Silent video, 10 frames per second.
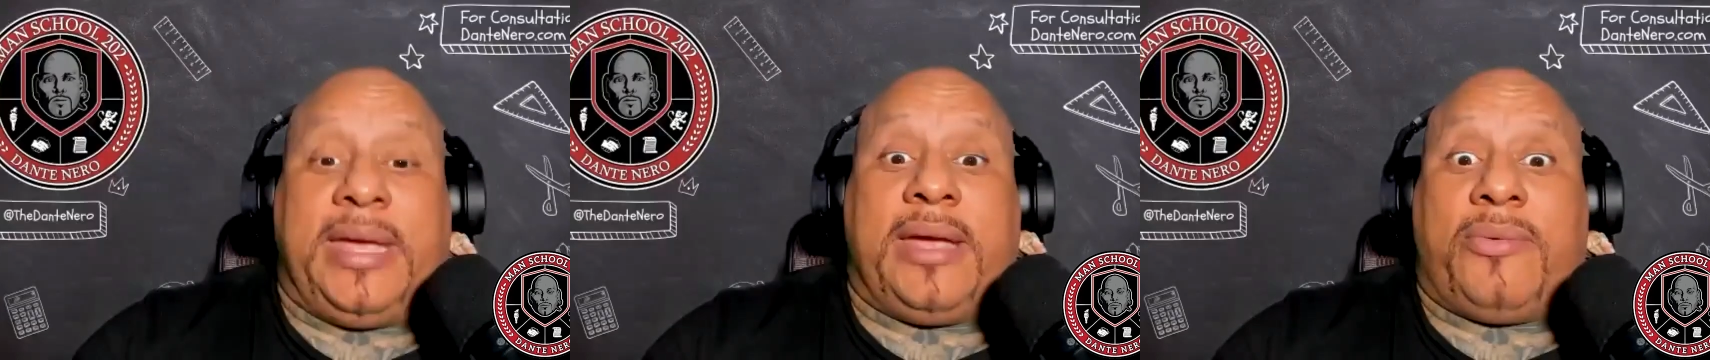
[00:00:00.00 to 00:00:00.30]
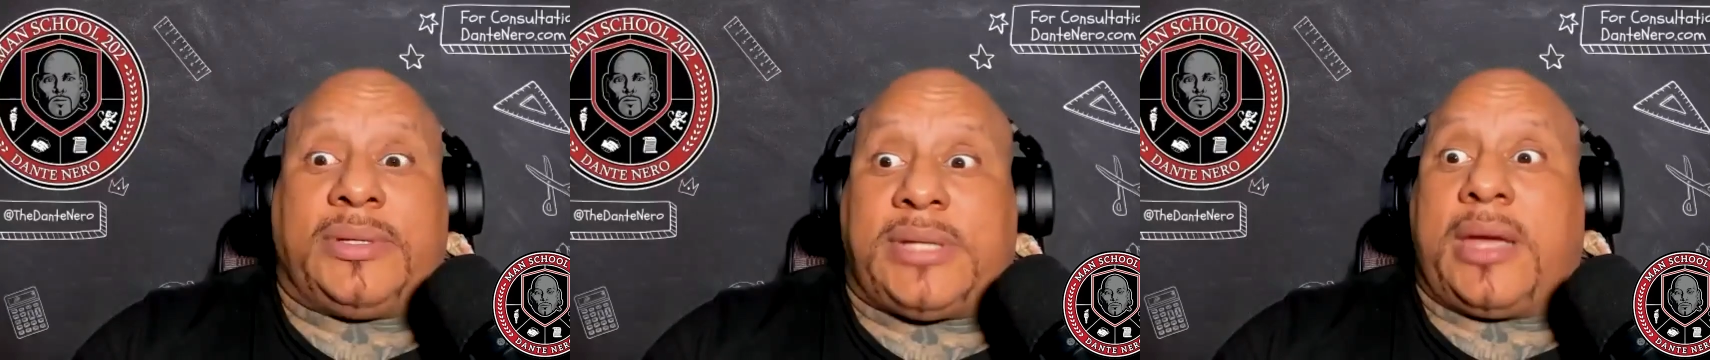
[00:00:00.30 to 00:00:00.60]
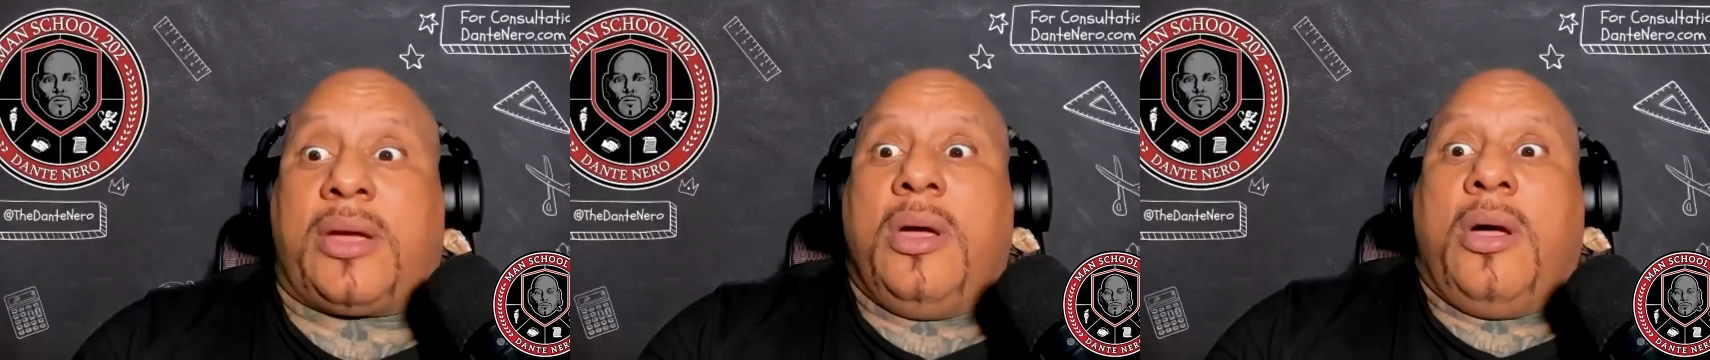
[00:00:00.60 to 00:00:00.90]
Speaker 1: it right. was like,
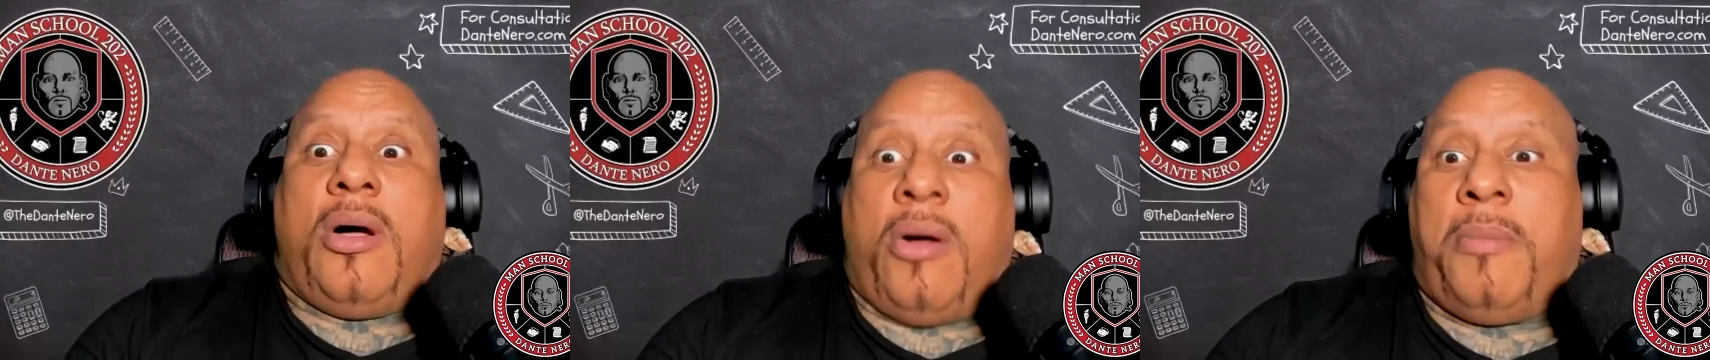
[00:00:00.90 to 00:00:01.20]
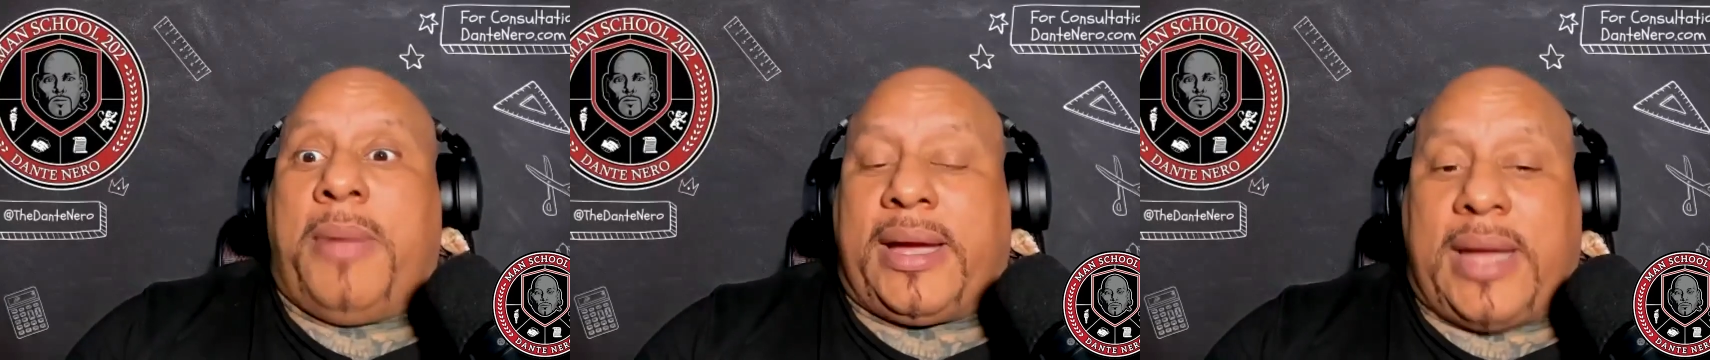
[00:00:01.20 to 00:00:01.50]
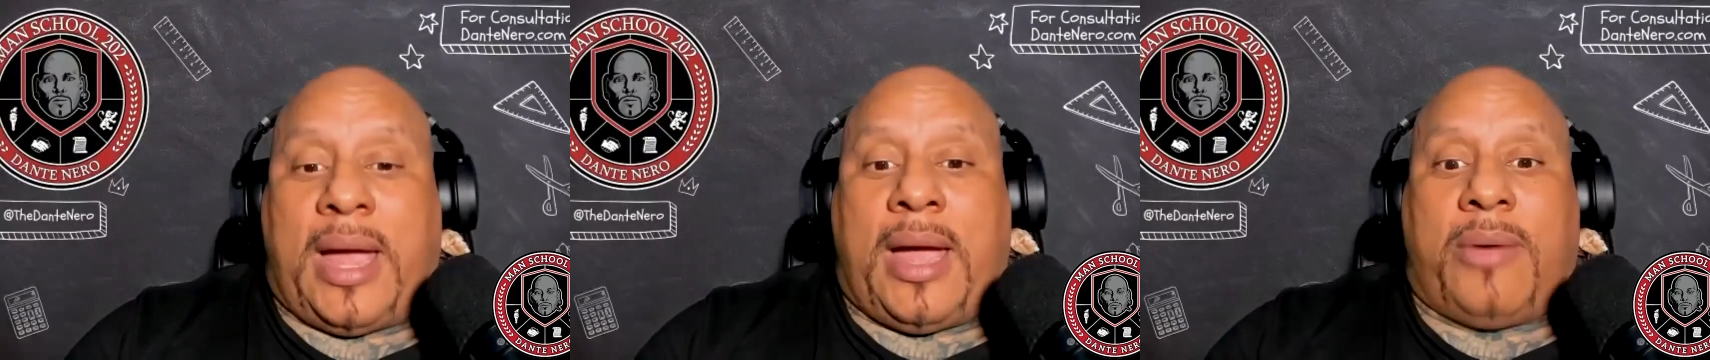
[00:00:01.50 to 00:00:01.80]
oh my
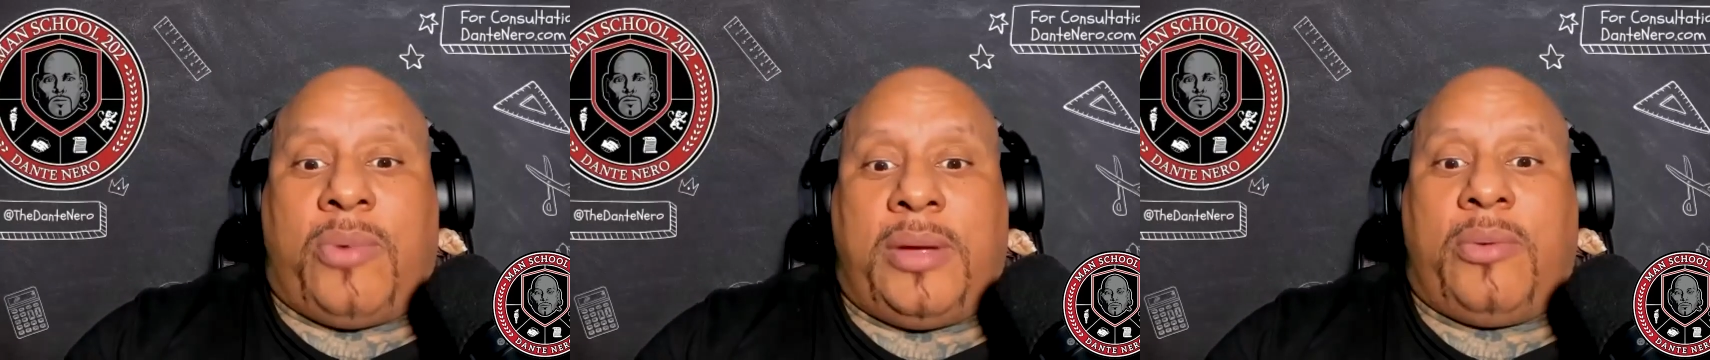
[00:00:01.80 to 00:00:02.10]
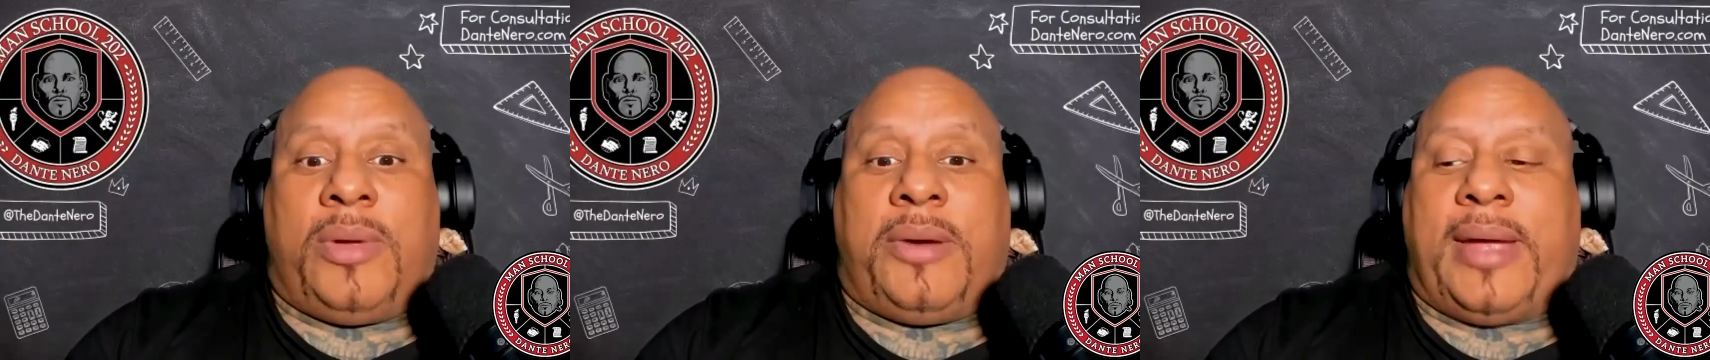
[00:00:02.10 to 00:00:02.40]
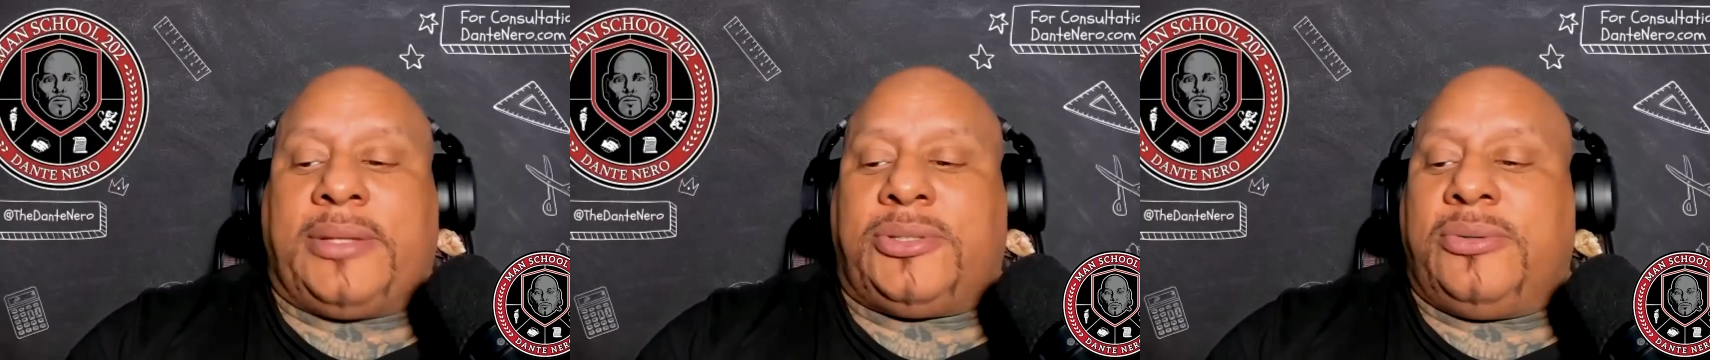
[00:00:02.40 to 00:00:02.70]
God, what what do
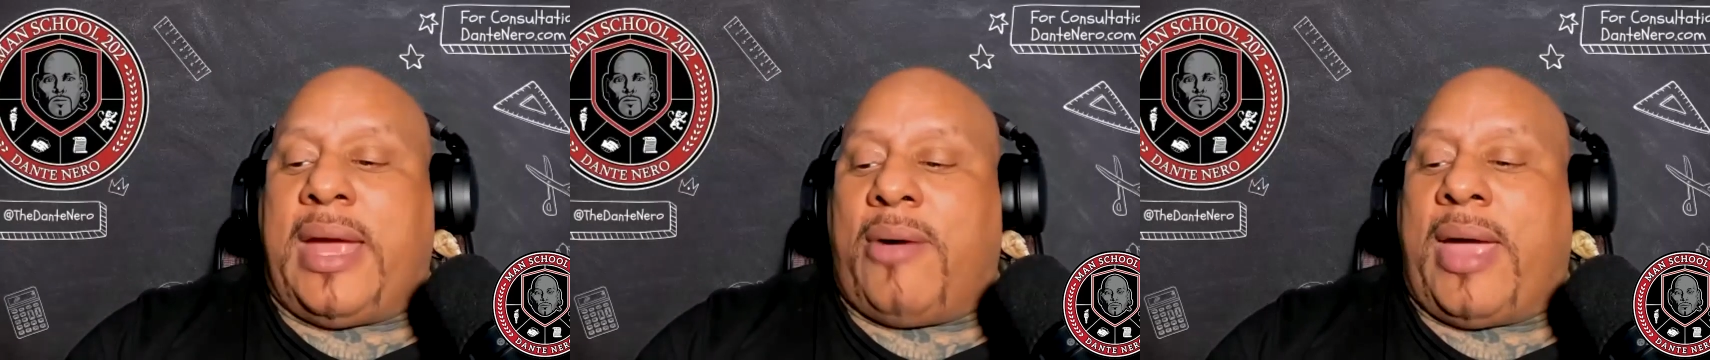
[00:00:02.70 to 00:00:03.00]
I do now?